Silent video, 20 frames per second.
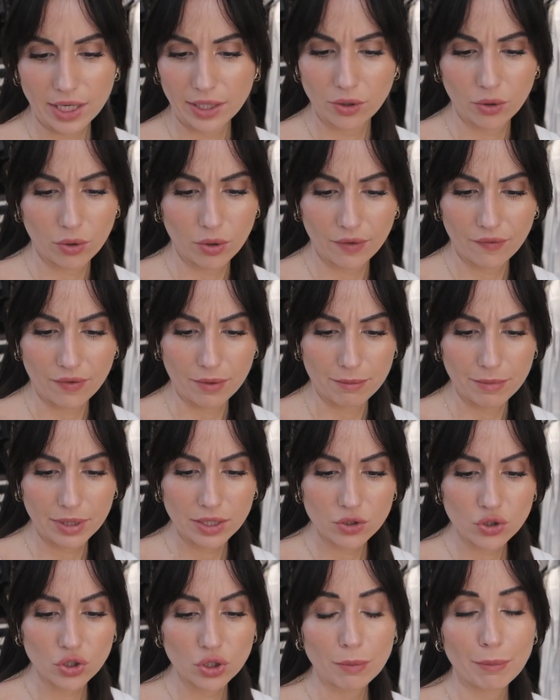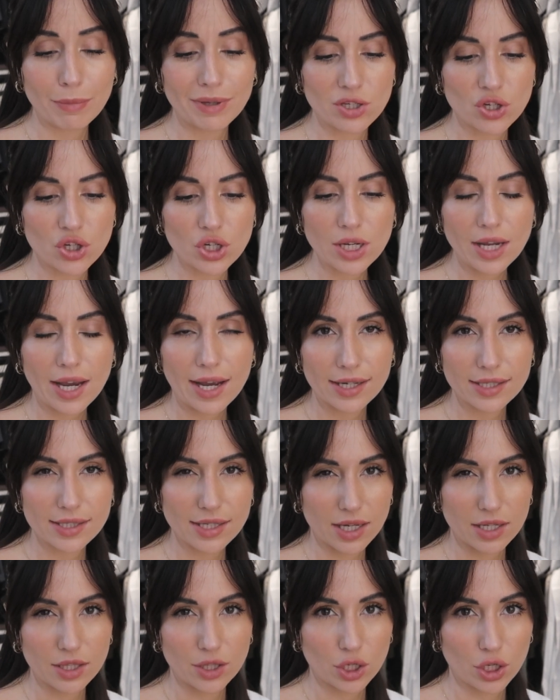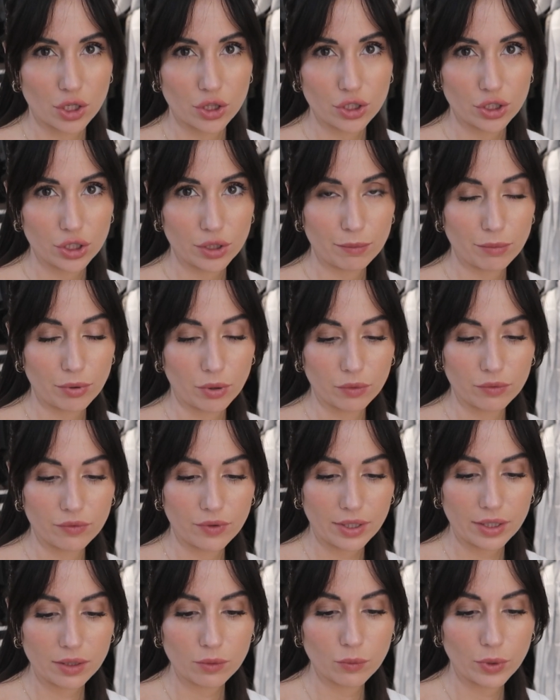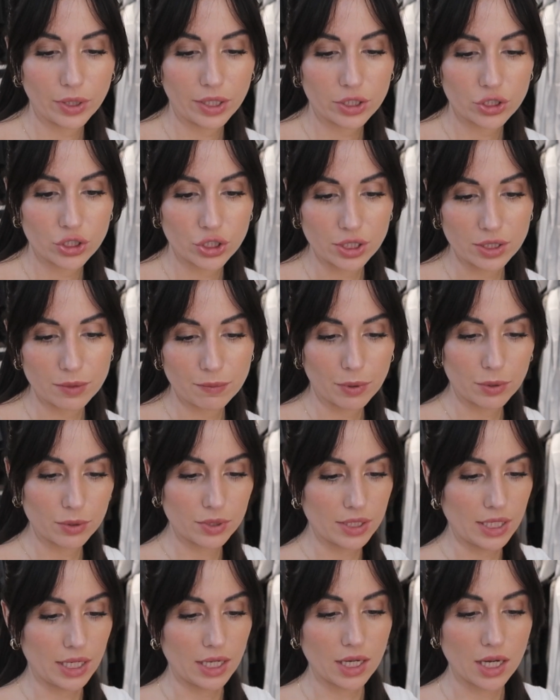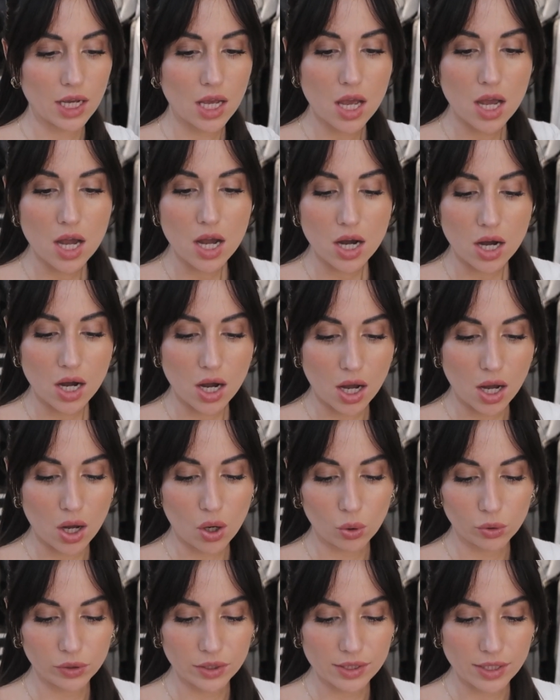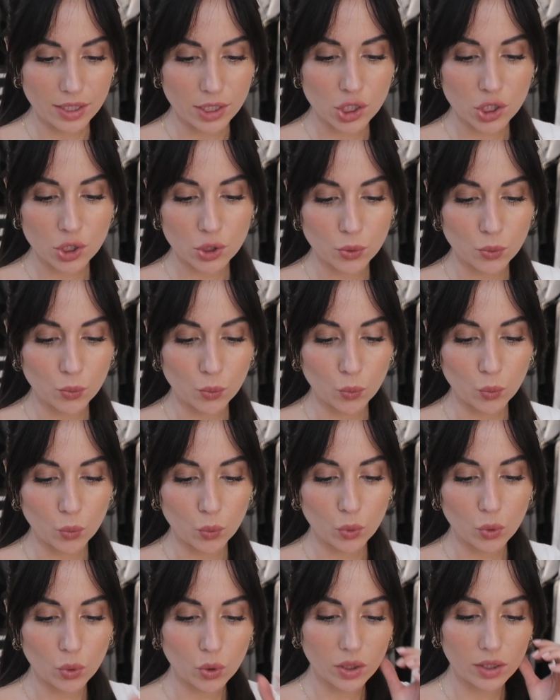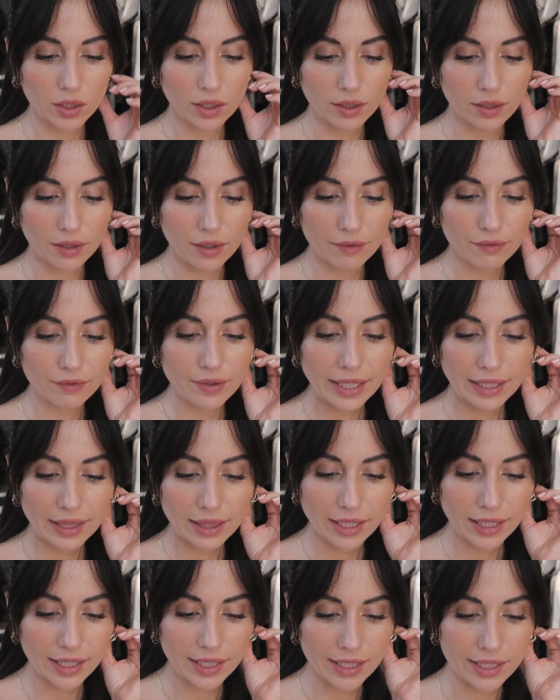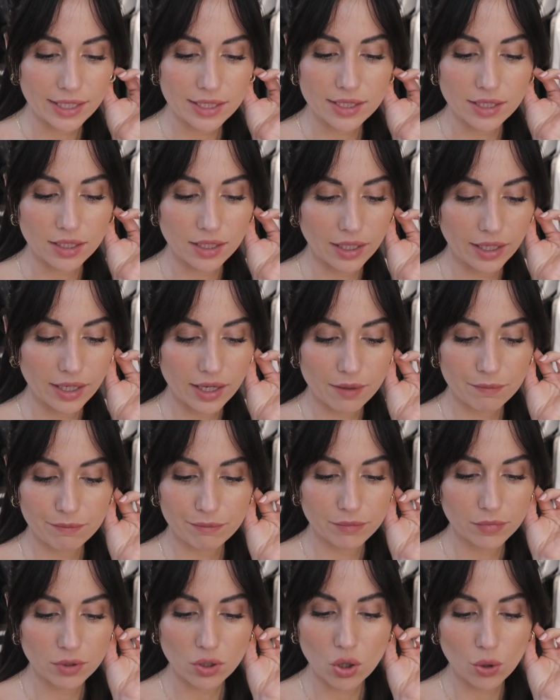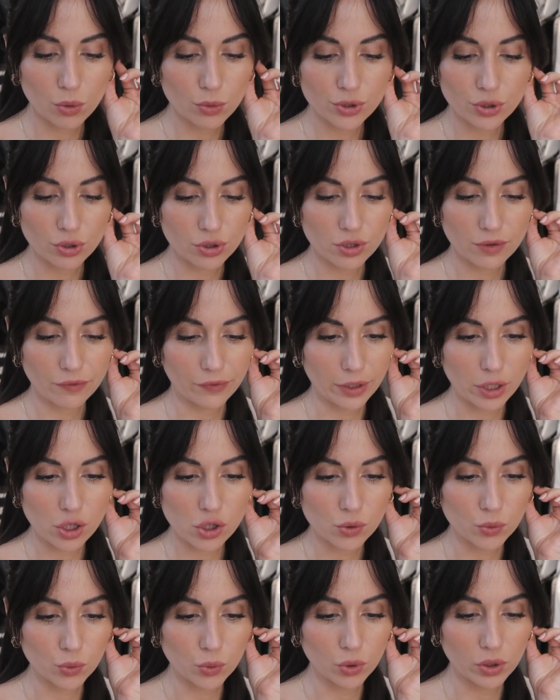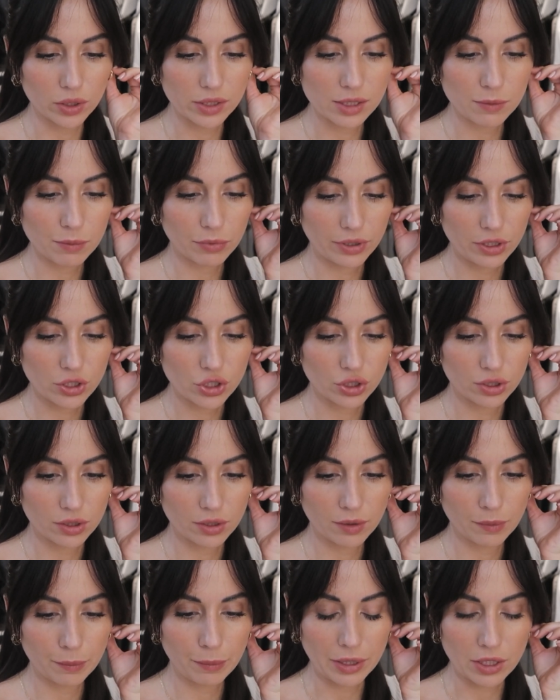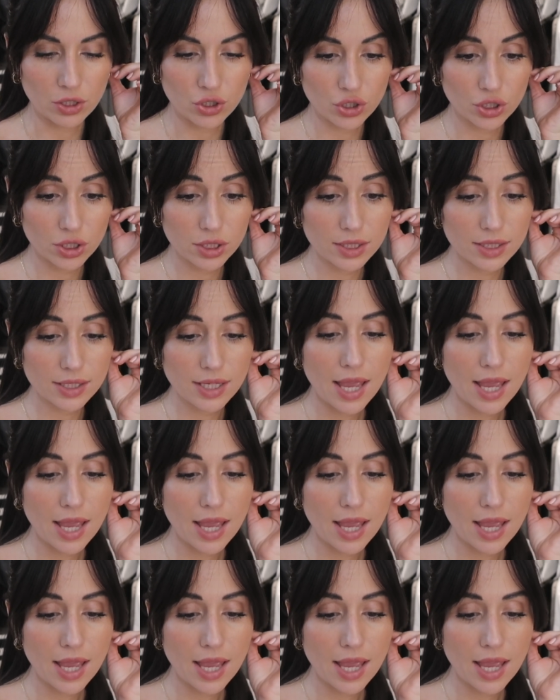I don't know if I mentioned, but she has another profile where she's posting all these like cool flat lays and like all sorts of like cool inspirational pictures.